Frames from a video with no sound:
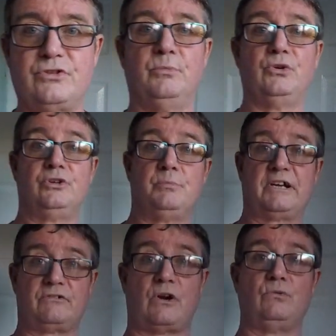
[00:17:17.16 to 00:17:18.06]
under my
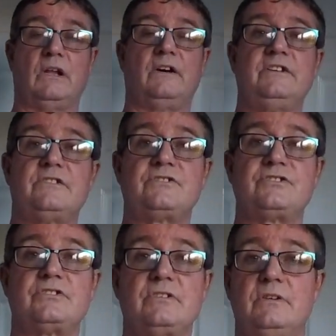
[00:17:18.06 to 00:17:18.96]
grow
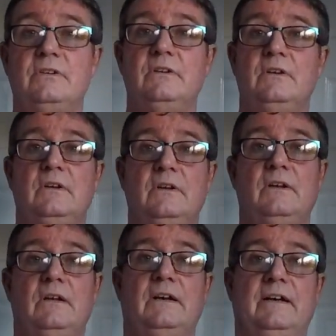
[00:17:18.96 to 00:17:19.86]
lights,
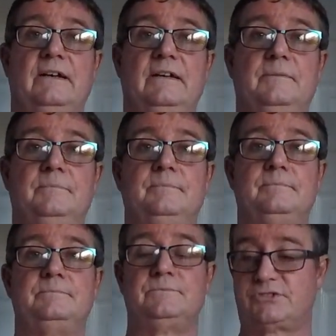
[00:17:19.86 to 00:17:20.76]

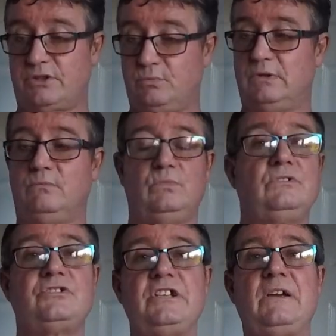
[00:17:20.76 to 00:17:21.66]
so we'll
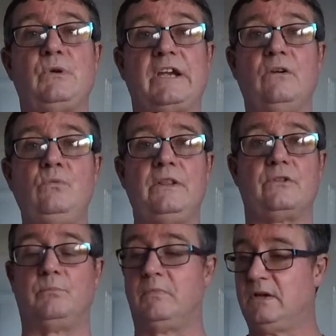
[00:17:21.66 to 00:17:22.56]
see how we go with
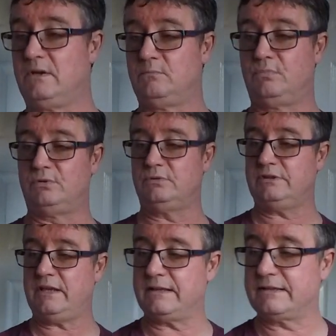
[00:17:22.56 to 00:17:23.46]
them. But
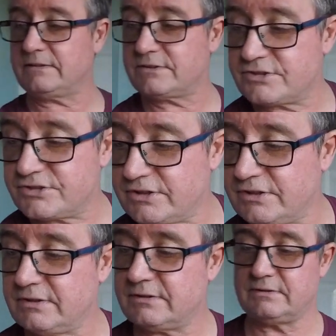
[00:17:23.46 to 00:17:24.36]
yeah, that's
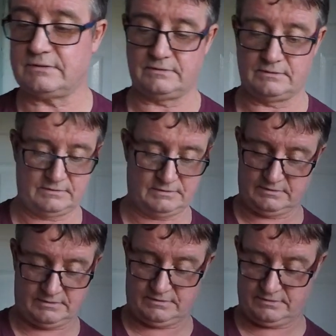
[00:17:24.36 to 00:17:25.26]

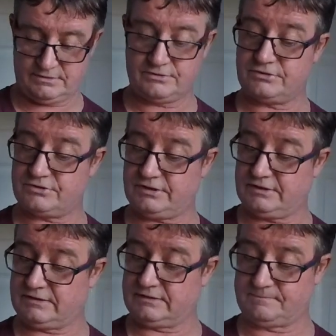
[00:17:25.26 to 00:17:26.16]
as you
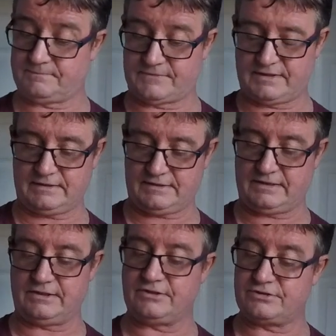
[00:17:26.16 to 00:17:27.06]
see,
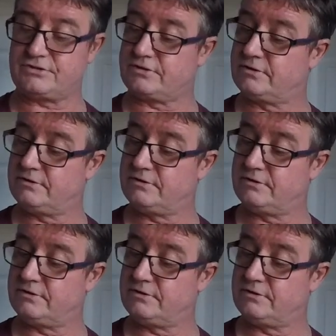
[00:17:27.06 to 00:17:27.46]
that's